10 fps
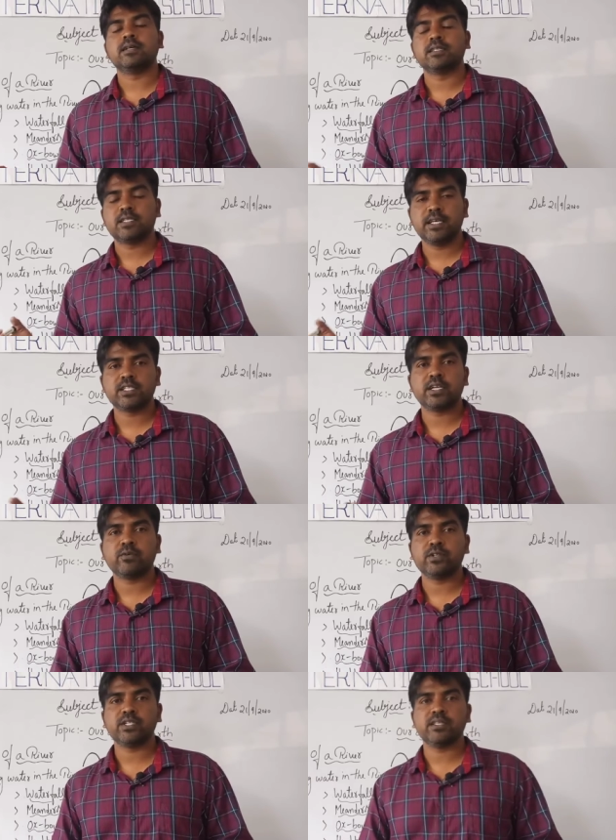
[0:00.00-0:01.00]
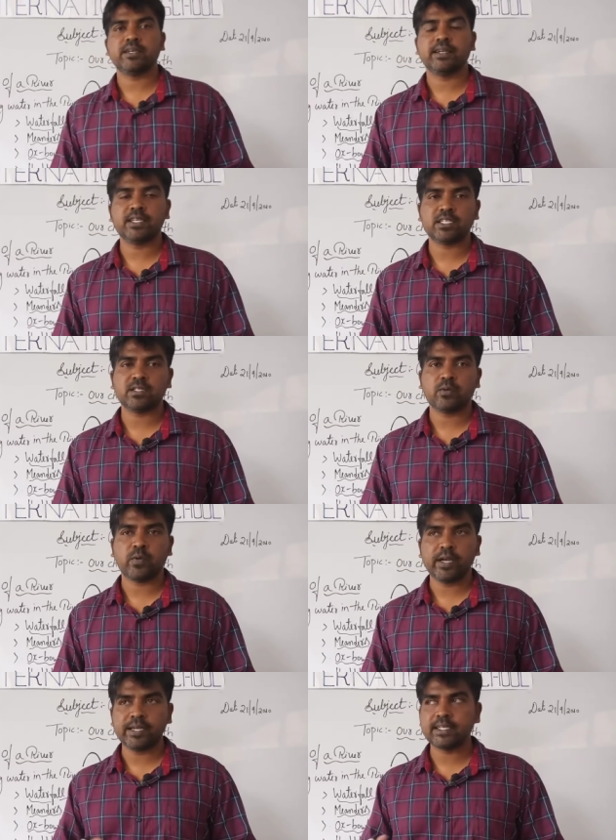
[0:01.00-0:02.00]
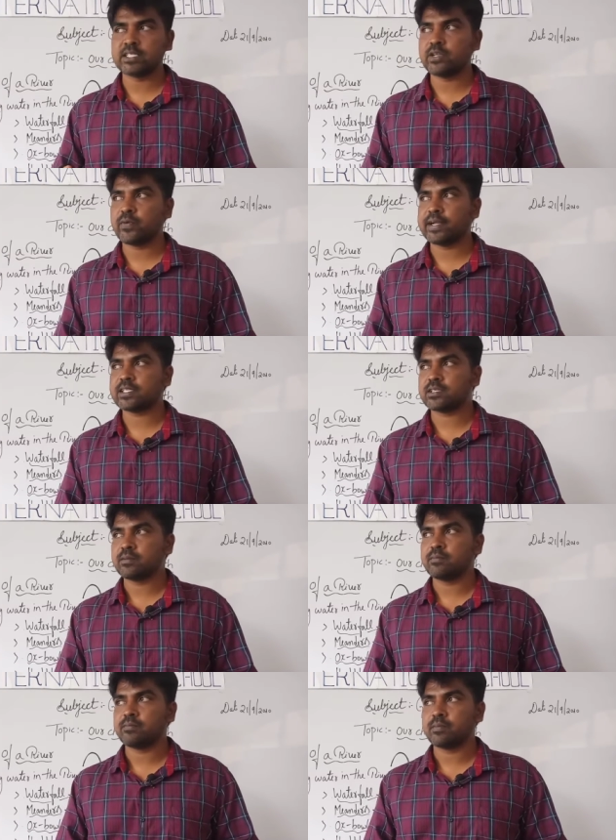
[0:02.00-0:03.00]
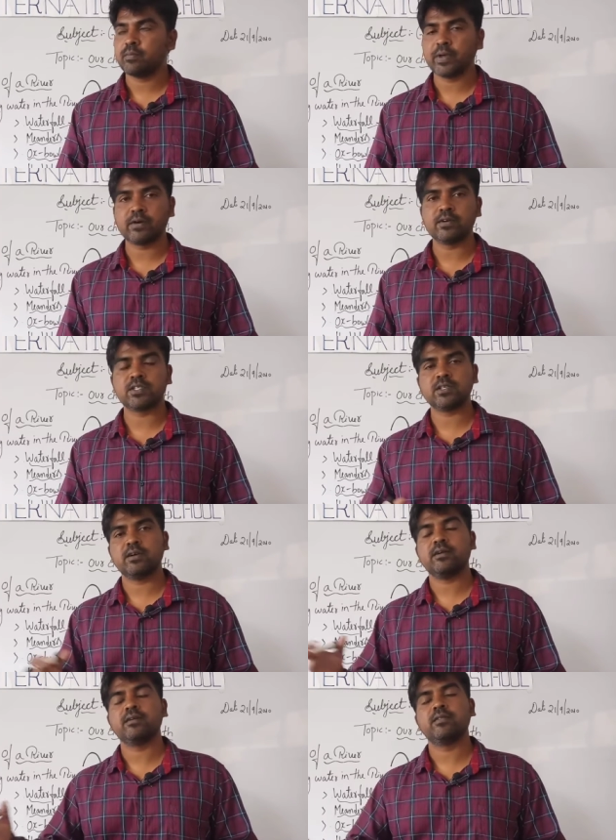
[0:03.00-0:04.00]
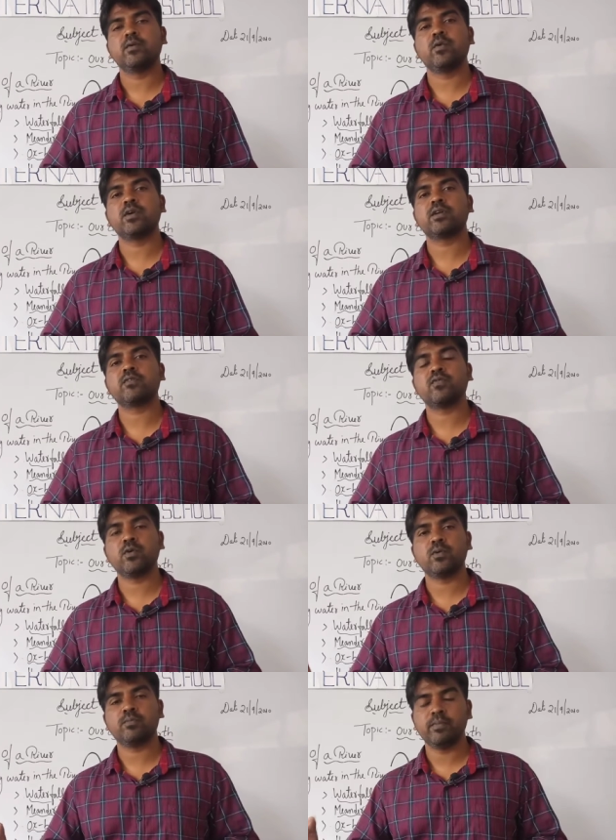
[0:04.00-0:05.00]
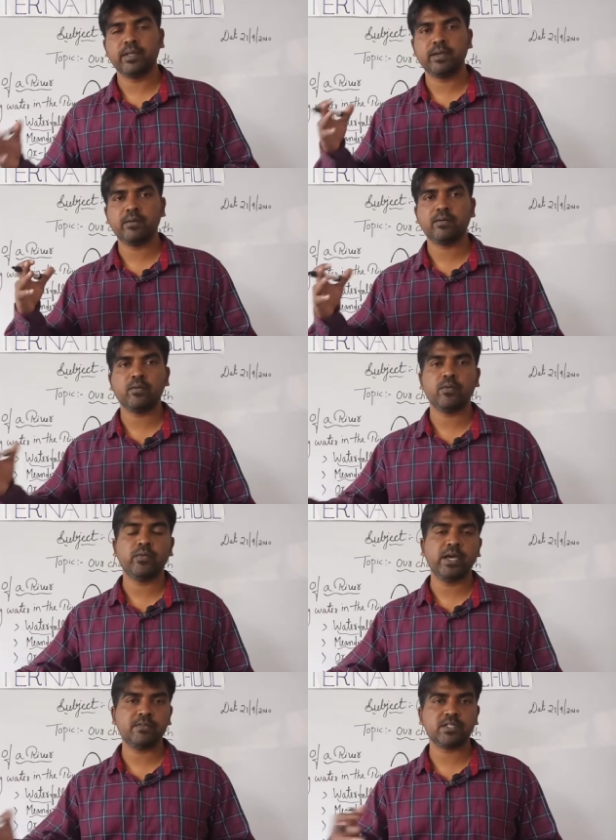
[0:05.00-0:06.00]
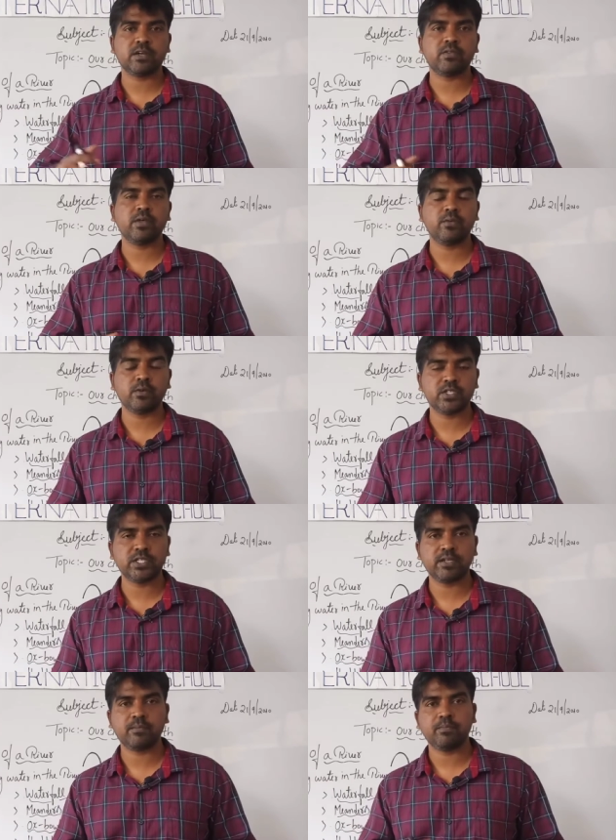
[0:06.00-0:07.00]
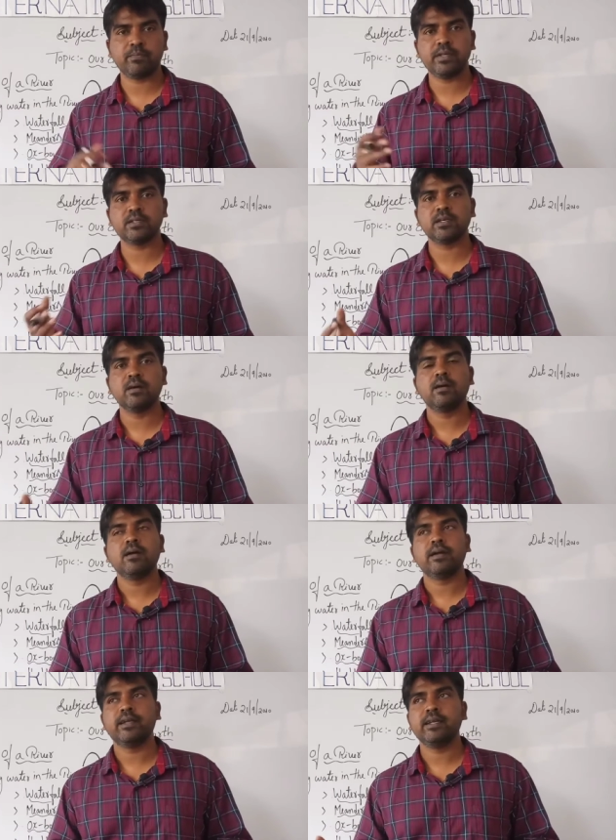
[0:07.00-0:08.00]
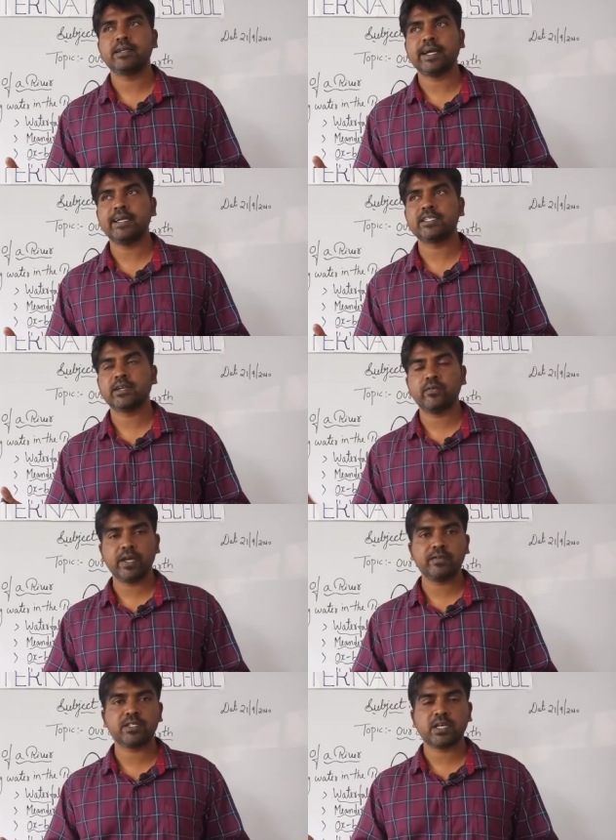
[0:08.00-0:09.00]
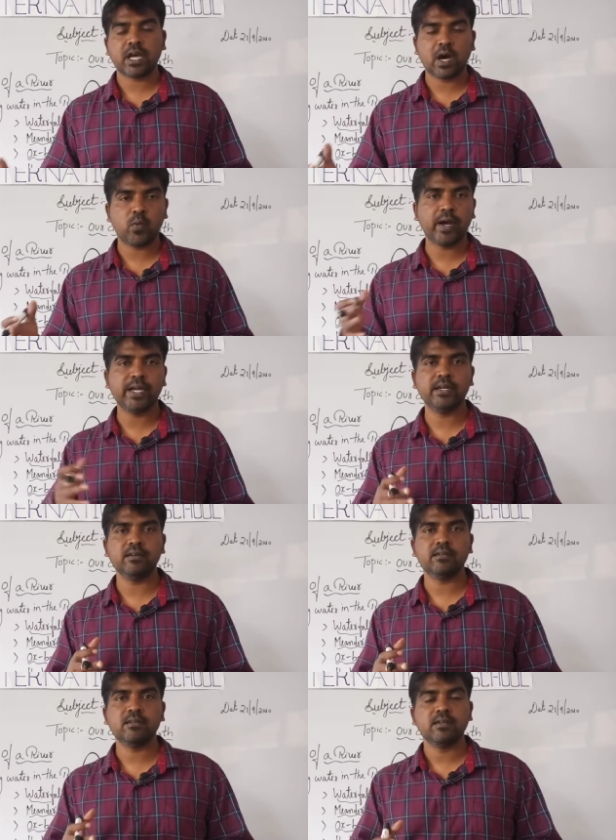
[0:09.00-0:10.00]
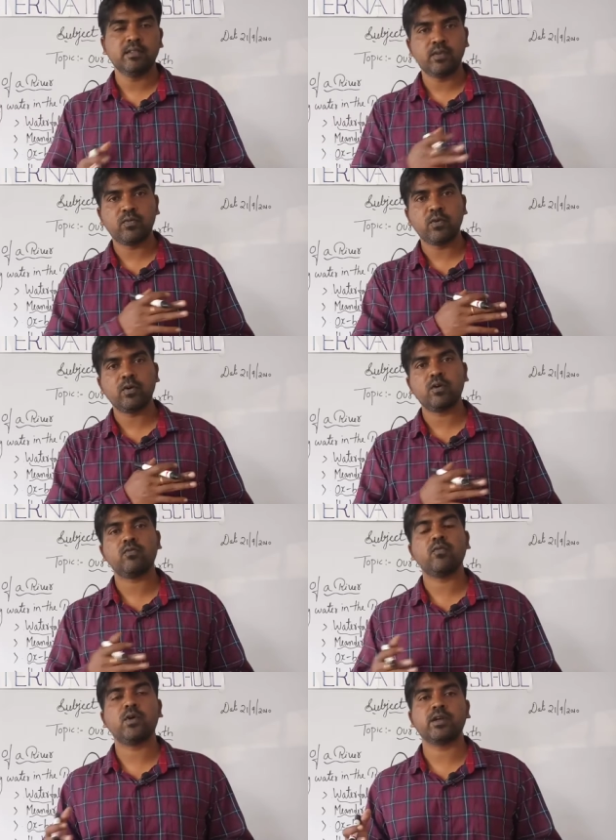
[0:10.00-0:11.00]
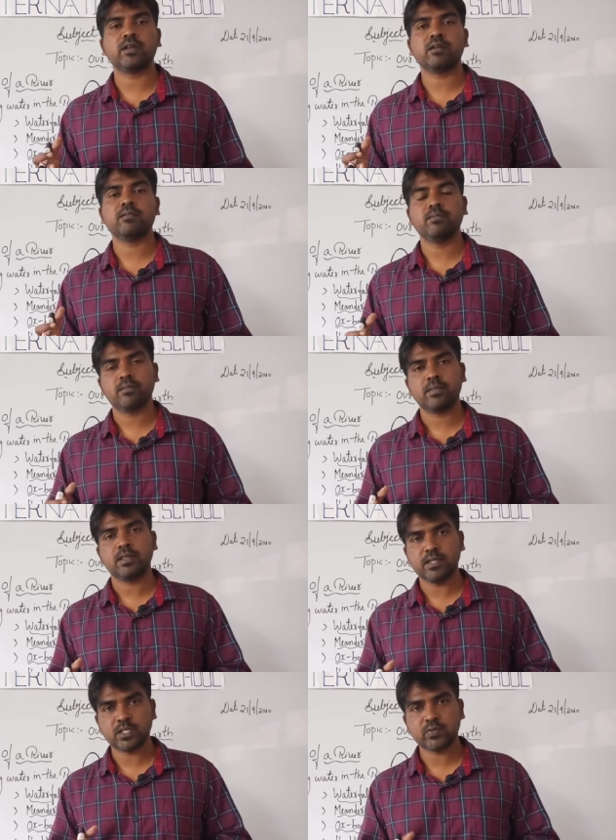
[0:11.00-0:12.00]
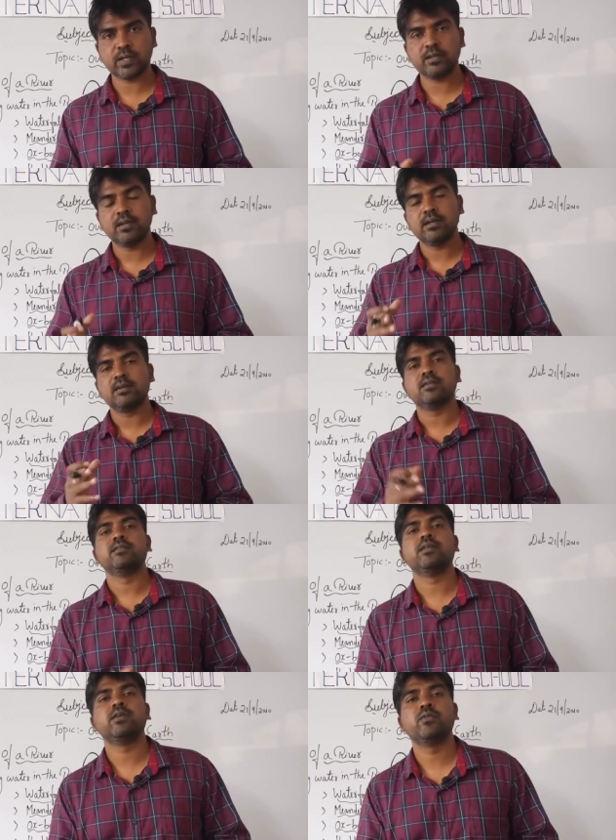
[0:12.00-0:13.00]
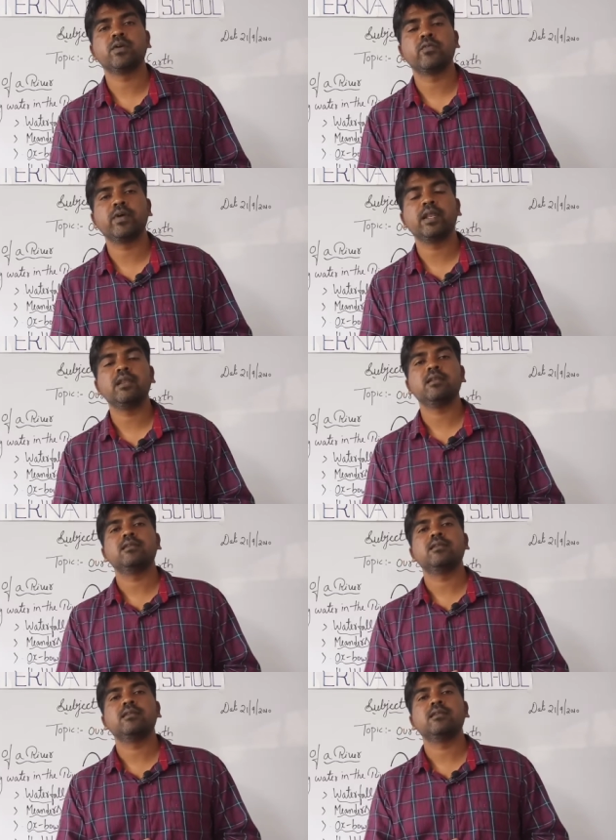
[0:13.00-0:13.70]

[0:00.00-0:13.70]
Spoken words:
seas and ocean. That is why it is divides, because the water flow, the waves of the ocean, means the tides and waves avoid the flow of water. That's why the river will